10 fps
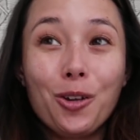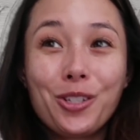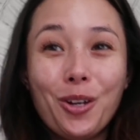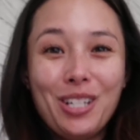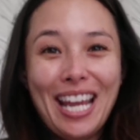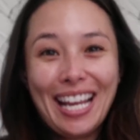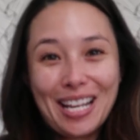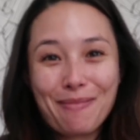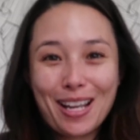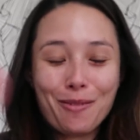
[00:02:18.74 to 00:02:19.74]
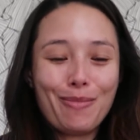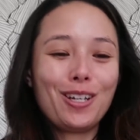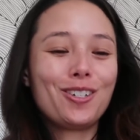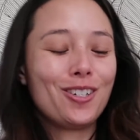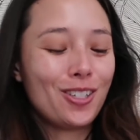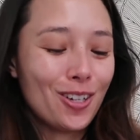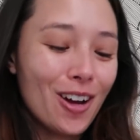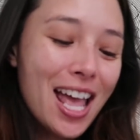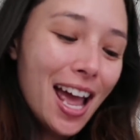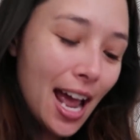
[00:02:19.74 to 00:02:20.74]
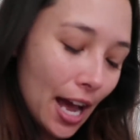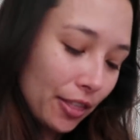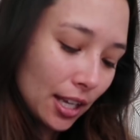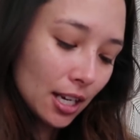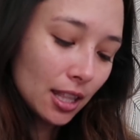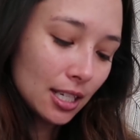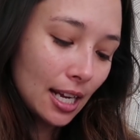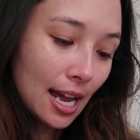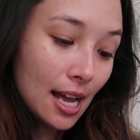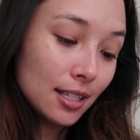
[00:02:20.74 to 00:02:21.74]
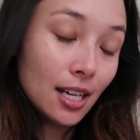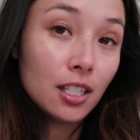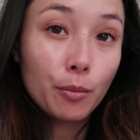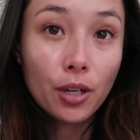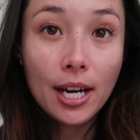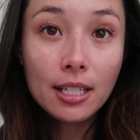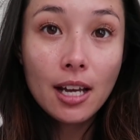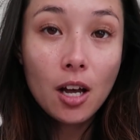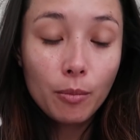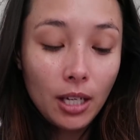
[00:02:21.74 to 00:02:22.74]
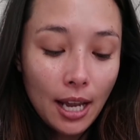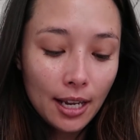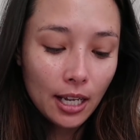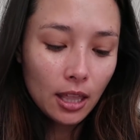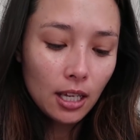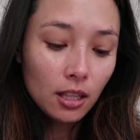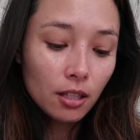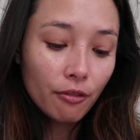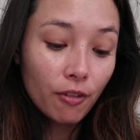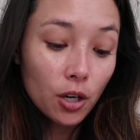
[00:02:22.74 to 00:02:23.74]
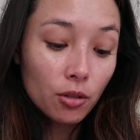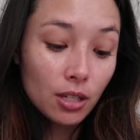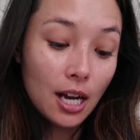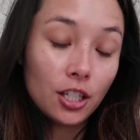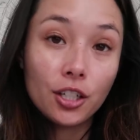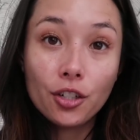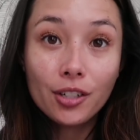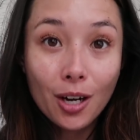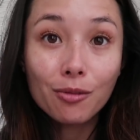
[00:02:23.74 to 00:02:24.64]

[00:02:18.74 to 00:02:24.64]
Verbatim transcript: also taking my own picture. So at the end of the day, I had to ask Brian to help me. And I think the photos actually turned